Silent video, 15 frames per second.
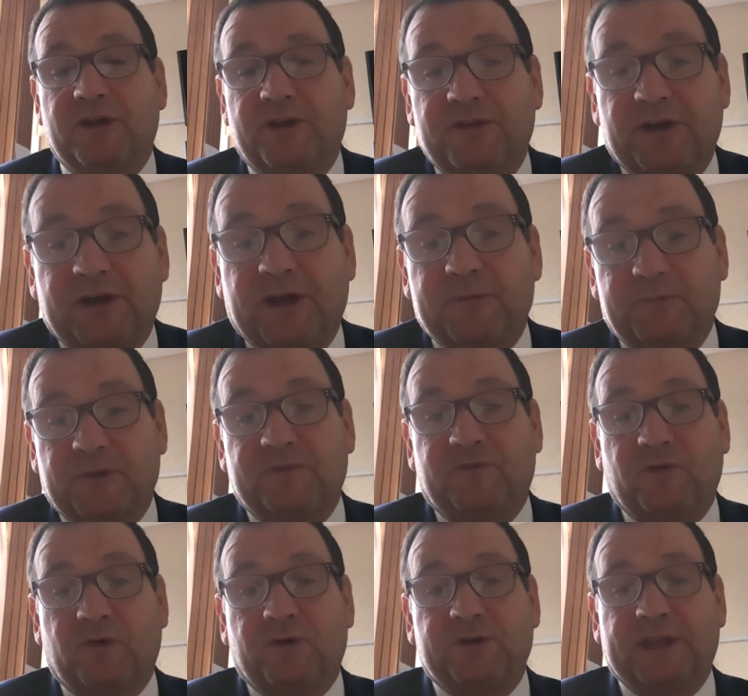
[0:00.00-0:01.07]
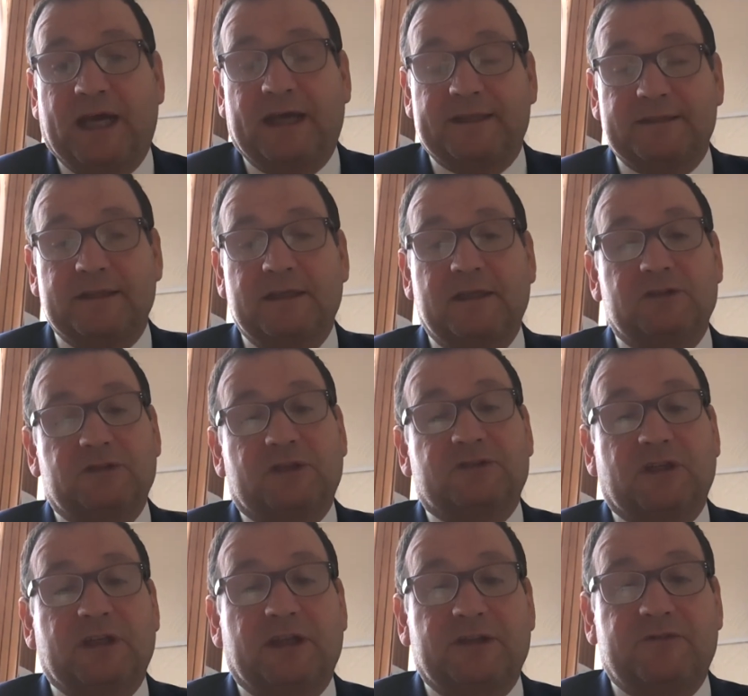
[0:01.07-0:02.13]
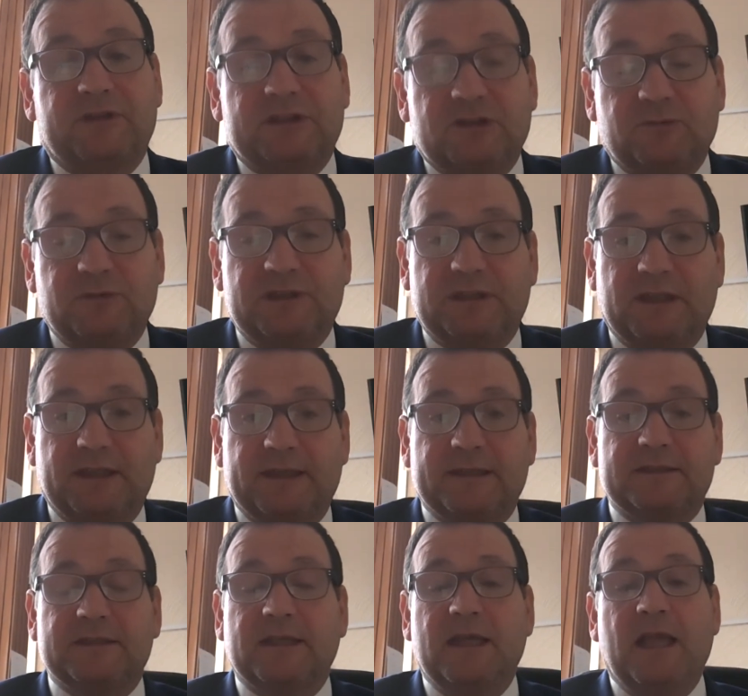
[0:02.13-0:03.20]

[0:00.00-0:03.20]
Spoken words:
the night before that. So that's another reason we did it.